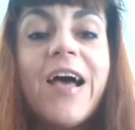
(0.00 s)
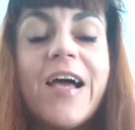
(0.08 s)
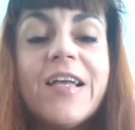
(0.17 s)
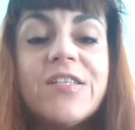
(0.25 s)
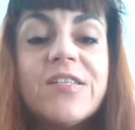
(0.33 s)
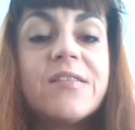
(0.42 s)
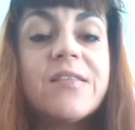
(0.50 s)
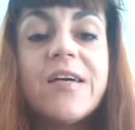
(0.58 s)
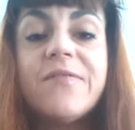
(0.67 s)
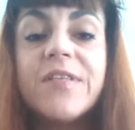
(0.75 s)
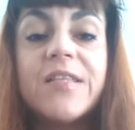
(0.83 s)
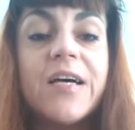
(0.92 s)
I just
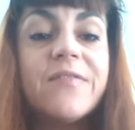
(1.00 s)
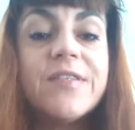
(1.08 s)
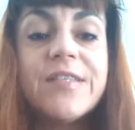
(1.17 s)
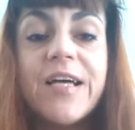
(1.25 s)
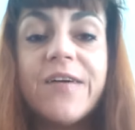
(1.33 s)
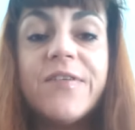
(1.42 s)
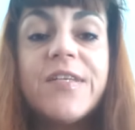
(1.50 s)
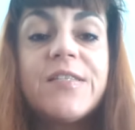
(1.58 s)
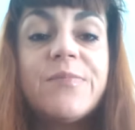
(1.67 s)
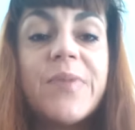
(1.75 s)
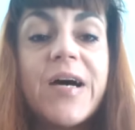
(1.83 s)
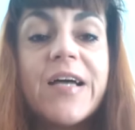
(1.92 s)
love it, love it, love
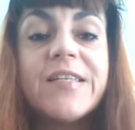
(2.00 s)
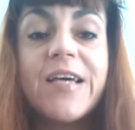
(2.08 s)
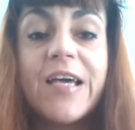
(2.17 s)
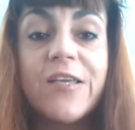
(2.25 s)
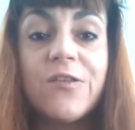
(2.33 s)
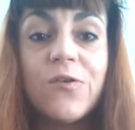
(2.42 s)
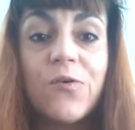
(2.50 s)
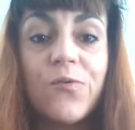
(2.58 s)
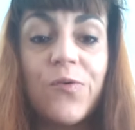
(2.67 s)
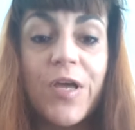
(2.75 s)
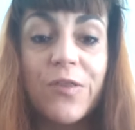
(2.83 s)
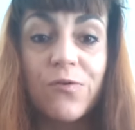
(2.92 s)
it. But I know
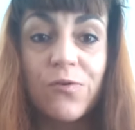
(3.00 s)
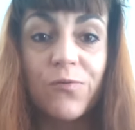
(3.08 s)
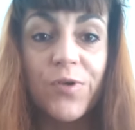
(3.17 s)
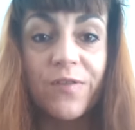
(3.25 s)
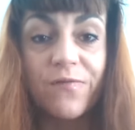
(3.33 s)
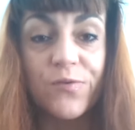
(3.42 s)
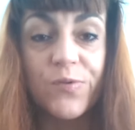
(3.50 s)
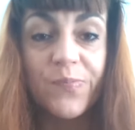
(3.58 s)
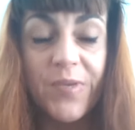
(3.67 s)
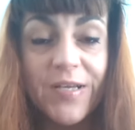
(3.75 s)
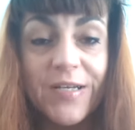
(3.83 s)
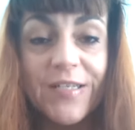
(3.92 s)
you are not looking for
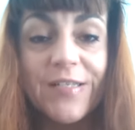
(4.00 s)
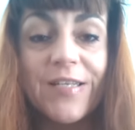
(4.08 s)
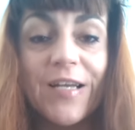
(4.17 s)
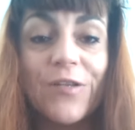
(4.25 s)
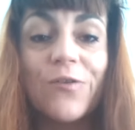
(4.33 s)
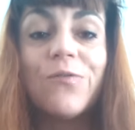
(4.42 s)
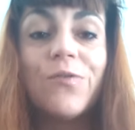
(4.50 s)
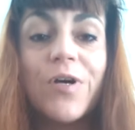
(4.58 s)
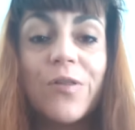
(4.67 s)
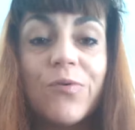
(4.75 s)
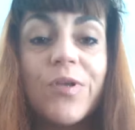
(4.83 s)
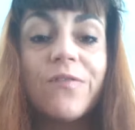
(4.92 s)
speakers, I know you
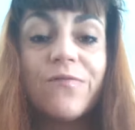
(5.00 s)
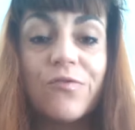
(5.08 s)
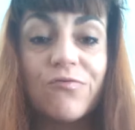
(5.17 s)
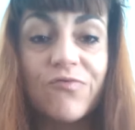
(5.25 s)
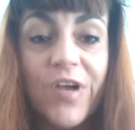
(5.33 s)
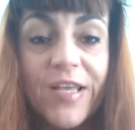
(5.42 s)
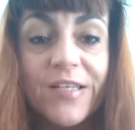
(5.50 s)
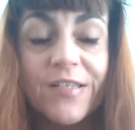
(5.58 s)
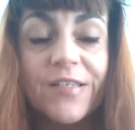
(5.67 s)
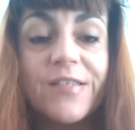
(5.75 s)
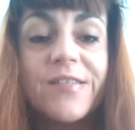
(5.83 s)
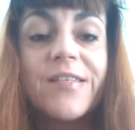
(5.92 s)
are looking for
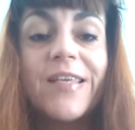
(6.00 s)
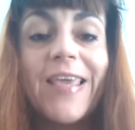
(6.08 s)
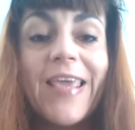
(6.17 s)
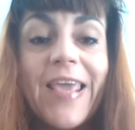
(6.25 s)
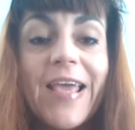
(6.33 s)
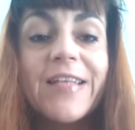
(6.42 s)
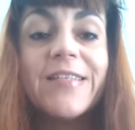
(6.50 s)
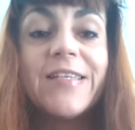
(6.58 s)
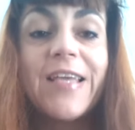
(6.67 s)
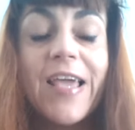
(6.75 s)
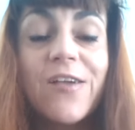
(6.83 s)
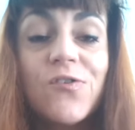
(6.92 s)
writers. And
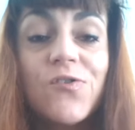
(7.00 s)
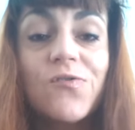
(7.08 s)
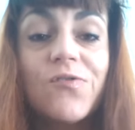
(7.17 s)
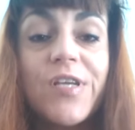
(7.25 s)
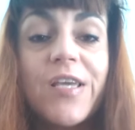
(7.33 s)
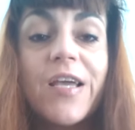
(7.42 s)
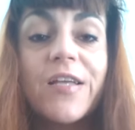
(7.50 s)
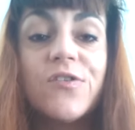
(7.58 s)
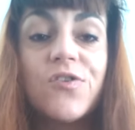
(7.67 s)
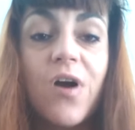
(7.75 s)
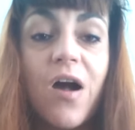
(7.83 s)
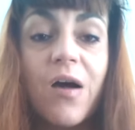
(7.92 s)
actually, a
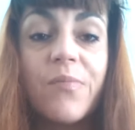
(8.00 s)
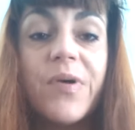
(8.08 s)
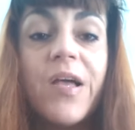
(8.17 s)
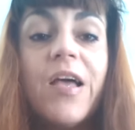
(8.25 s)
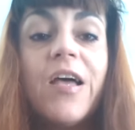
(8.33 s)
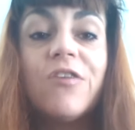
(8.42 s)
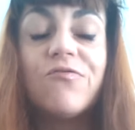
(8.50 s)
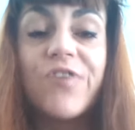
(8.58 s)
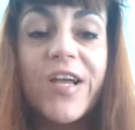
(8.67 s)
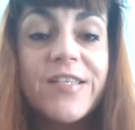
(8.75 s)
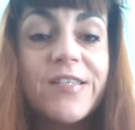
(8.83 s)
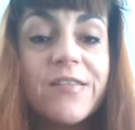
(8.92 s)
job
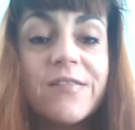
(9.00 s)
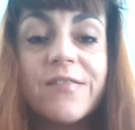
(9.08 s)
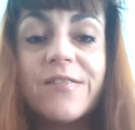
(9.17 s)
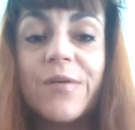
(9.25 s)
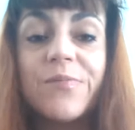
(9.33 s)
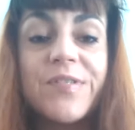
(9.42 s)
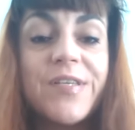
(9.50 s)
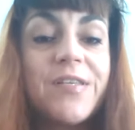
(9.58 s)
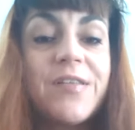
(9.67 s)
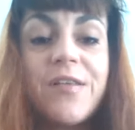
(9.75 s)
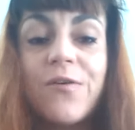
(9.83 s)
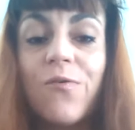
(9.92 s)
writing some sitting
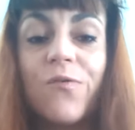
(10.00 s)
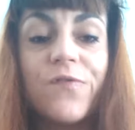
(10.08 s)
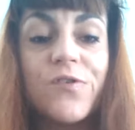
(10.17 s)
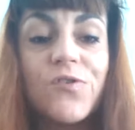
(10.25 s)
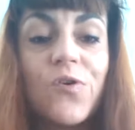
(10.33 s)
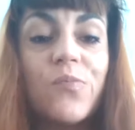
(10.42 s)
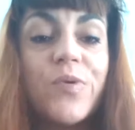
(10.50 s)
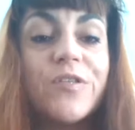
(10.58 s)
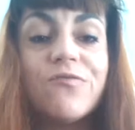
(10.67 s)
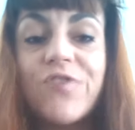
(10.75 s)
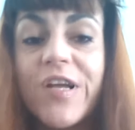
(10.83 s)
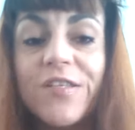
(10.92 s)
in a coffee shop
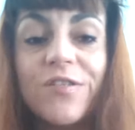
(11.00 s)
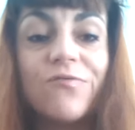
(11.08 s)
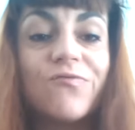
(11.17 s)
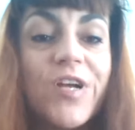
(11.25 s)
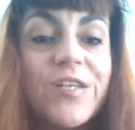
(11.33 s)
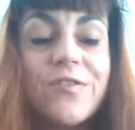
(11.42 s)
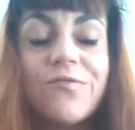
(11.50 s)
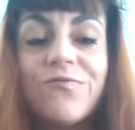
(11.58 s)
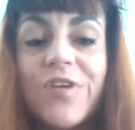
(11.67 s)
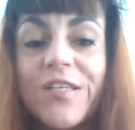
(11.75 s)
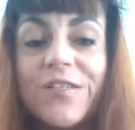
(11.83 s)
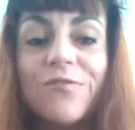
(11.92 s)
and writing, writing,
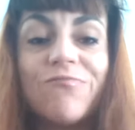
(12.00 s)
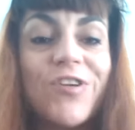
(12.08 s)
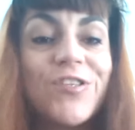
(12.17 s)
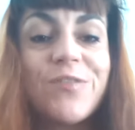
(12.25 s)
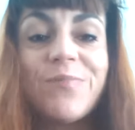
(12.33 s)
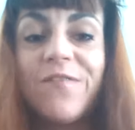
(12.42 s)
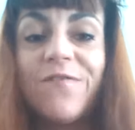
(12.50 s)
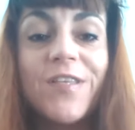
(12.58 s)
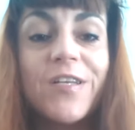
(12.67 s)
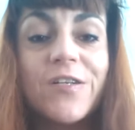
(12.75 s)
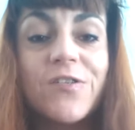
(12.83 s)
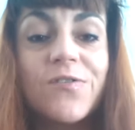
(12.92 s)
writing, writing my
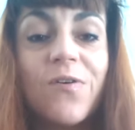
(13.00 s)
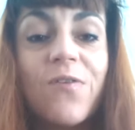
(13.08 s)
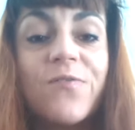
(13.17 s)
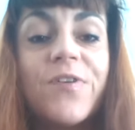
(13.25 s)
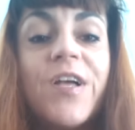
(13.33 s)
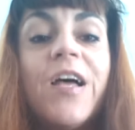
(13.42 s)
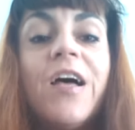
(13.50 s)
fingers off